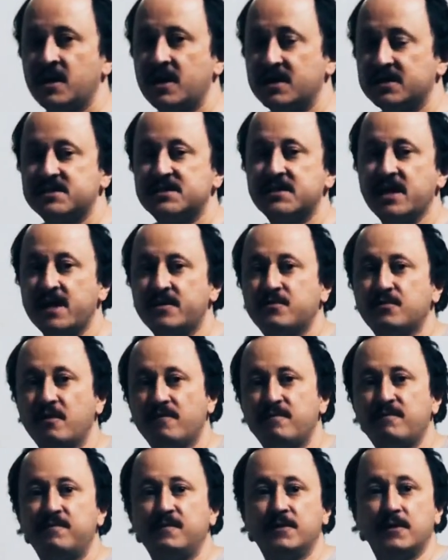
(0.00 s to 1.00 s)
a set
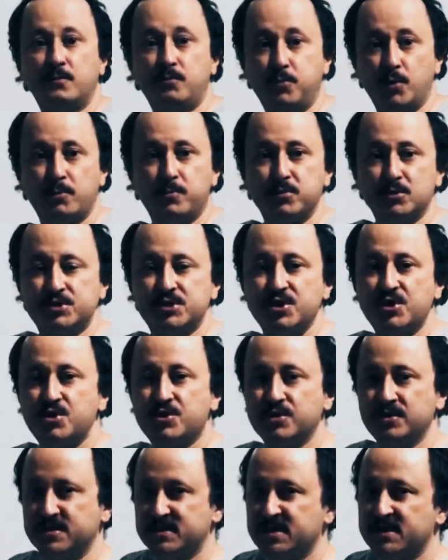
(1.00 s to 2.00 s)
of
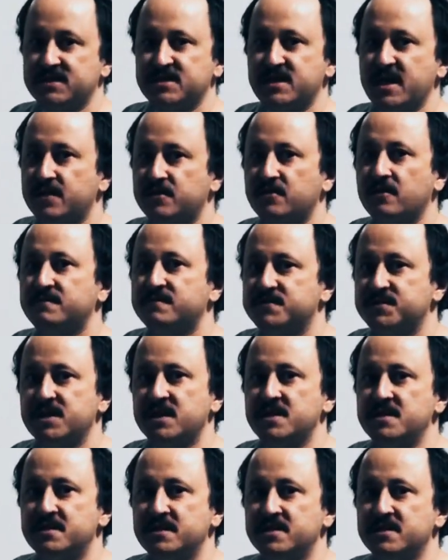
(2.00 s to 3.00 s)
propositions, a set of
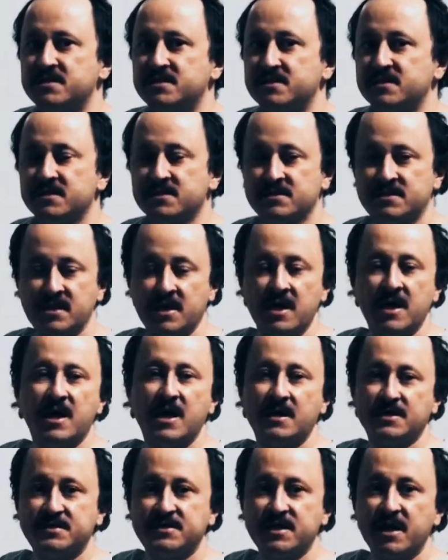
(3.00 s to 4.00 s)
sentences,
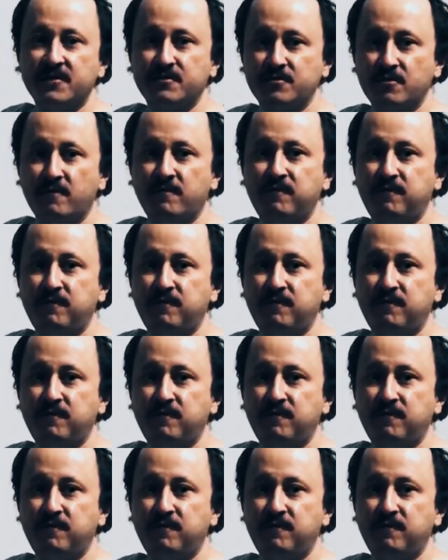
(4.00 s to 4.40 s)
a set of